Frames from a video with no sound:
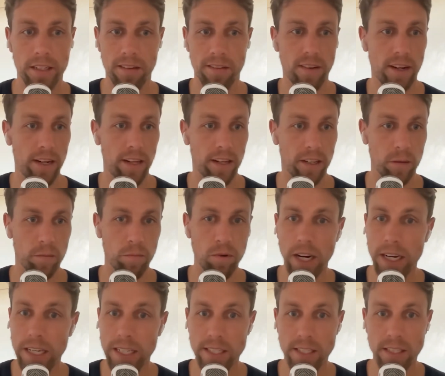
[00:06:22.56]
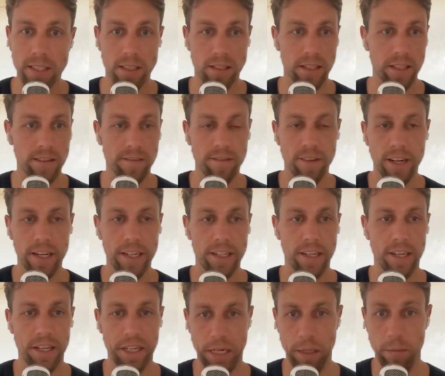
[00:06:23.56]
define like a price, they define
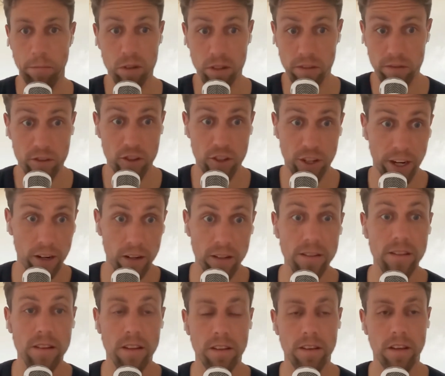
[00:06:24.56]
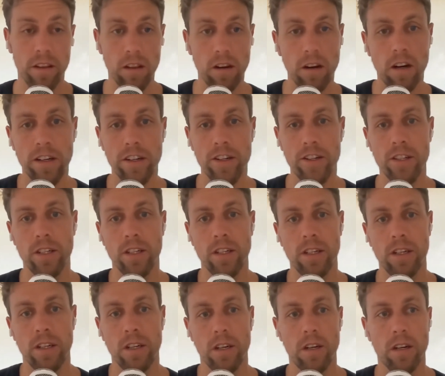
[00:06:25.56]
a number of shares that they launch,
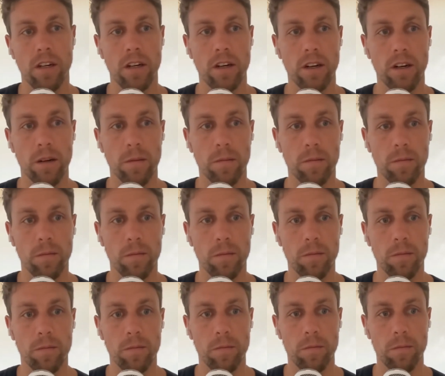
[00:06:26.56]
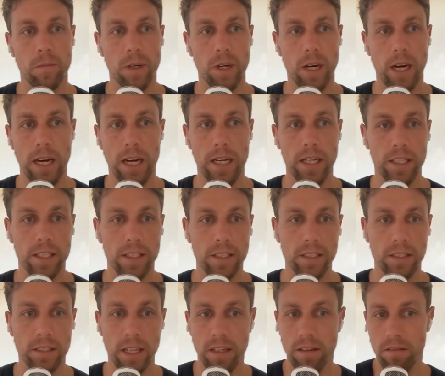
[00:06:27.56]
and
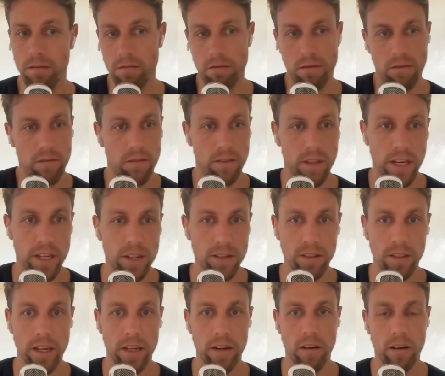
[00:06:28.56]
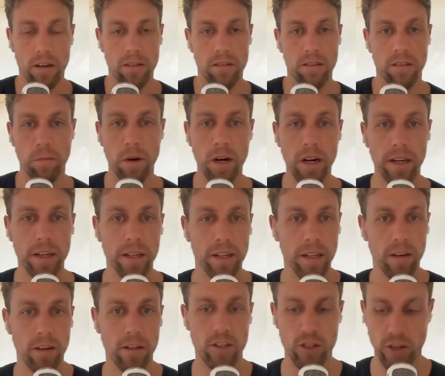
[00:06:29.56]
then they just get onto the market
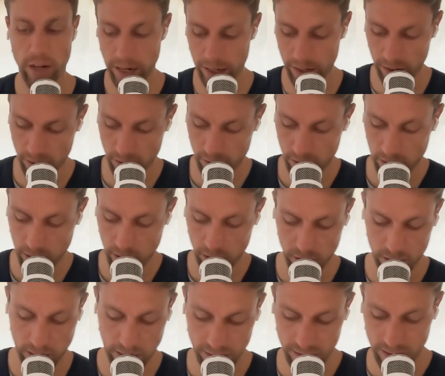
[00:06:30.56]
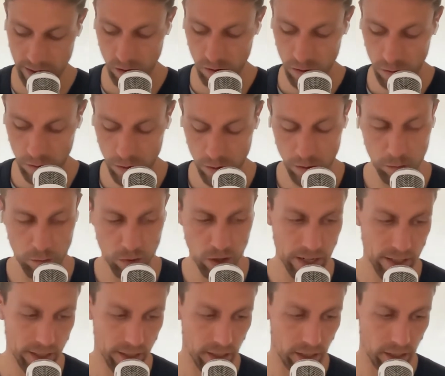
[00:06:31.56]
and are traded, right? And that's how the
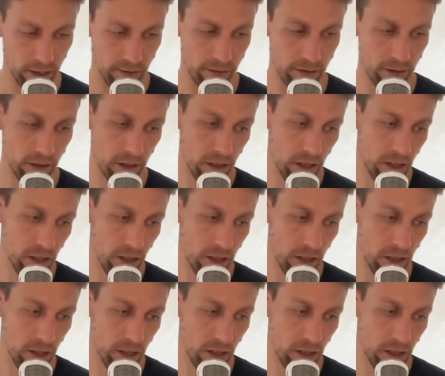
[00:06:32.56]
price kind of